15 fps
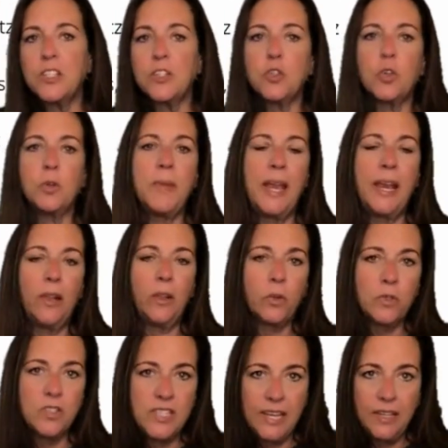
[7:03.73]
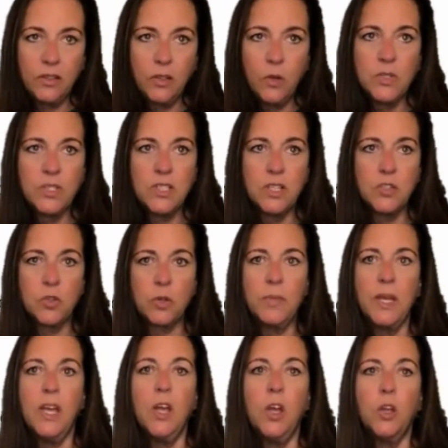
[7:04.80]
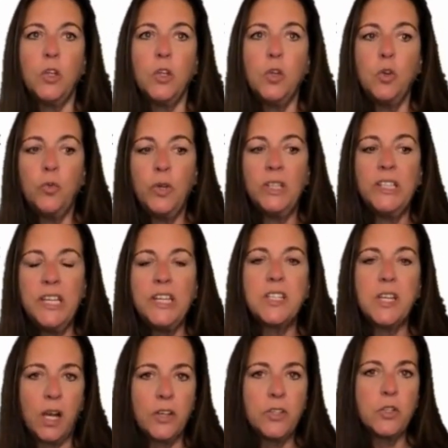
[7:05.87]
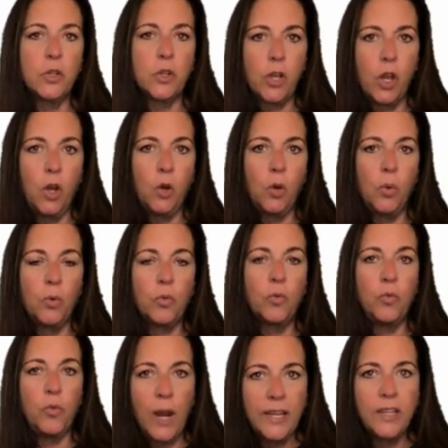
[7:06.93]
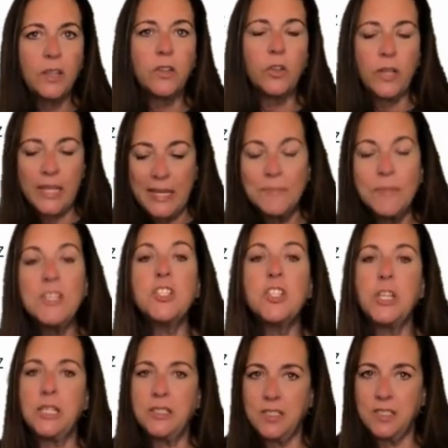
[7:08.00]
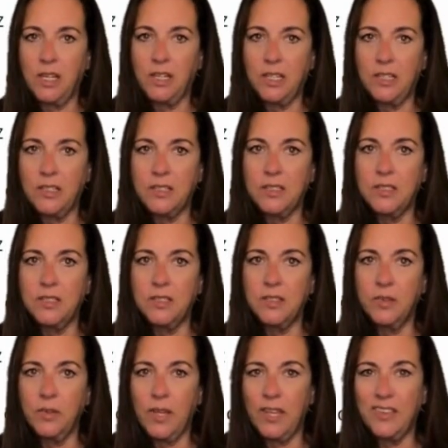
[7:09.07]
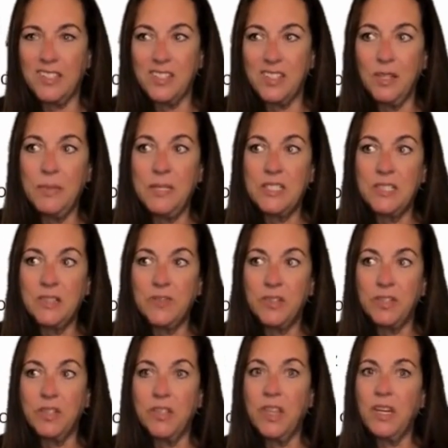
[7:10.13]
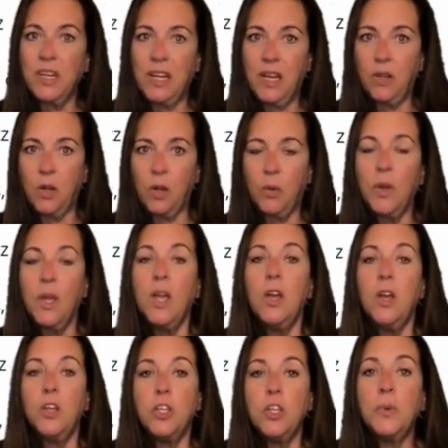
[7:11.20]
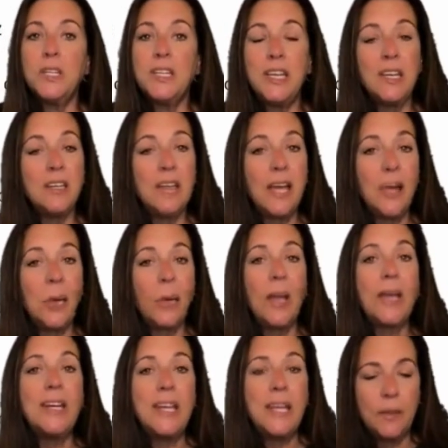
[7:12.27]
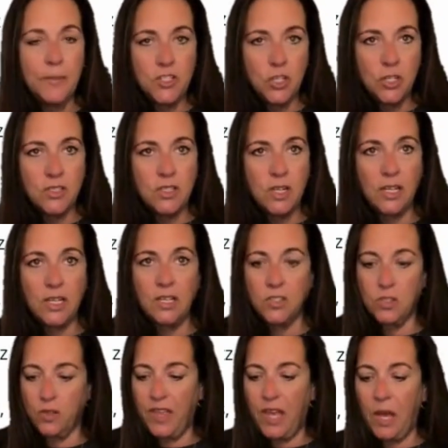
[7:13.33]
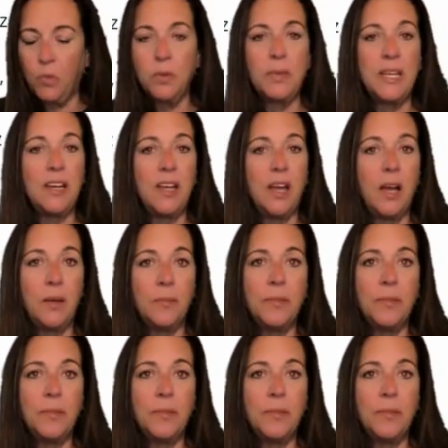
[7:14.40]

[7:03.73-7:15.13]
syndrome, Ehlers-Danlos syndrome, you really need to undergo regular imaging studies. Okay, that's going to be different than an echo. You would need now an imaging study. So that would be,